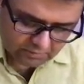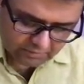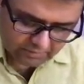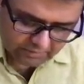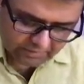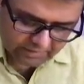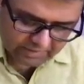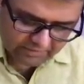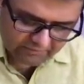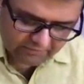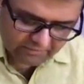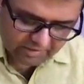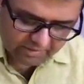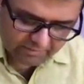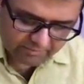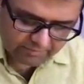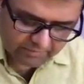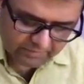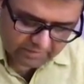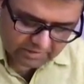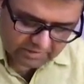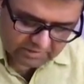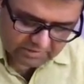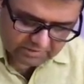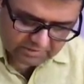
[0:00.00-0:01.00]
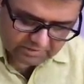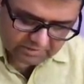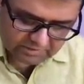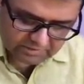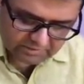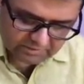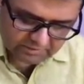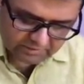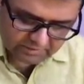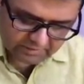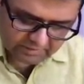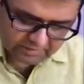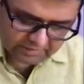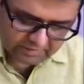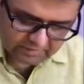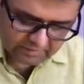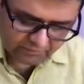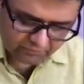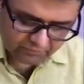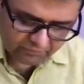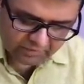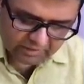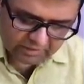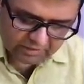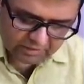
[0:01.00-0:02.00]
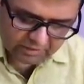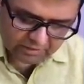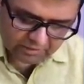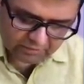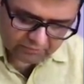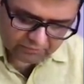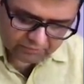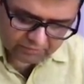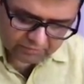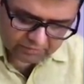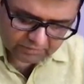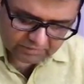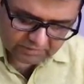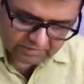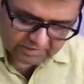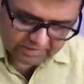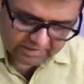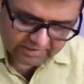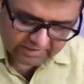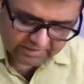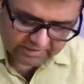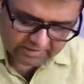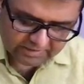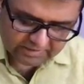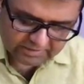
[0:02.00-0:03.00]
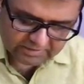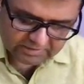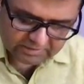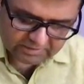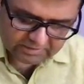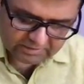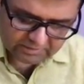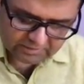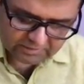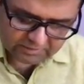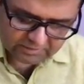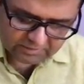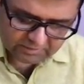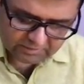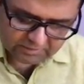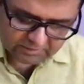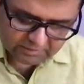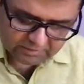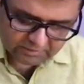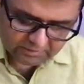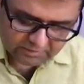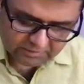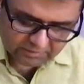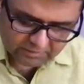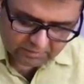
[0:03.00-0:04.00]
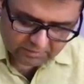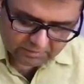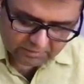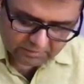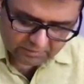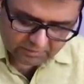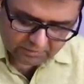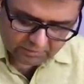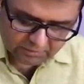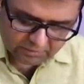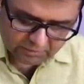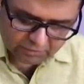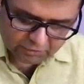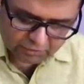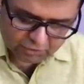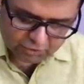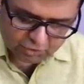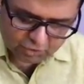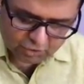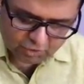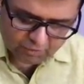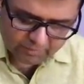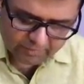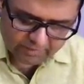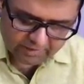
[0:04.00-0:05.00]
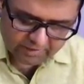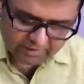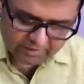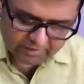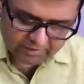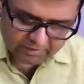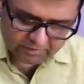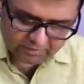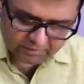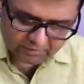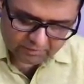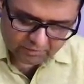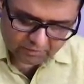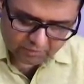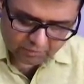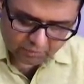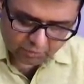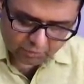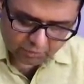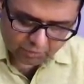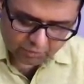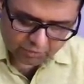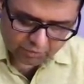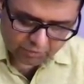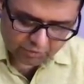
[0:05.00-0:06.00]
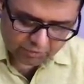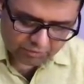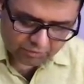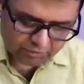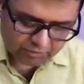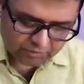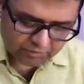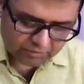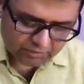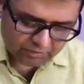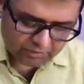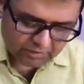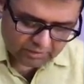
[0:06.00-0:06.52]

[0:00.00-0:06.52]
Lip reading: developments in the field of genetics should be known to you.